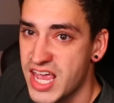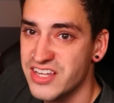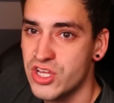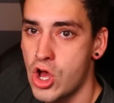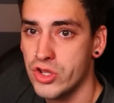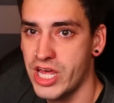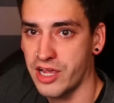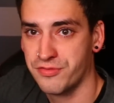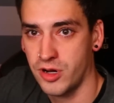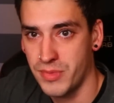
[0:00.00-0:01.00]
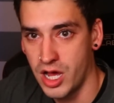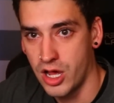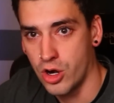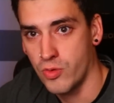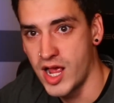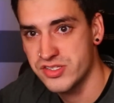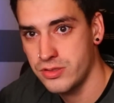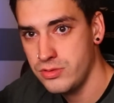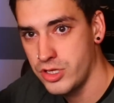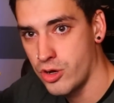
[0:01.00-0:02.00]
a tall neck from Horizon.
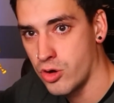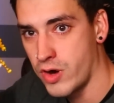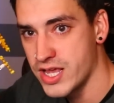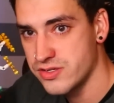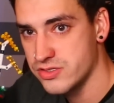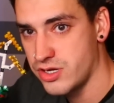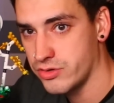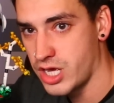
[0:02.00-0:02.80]
You know, Horizon Zero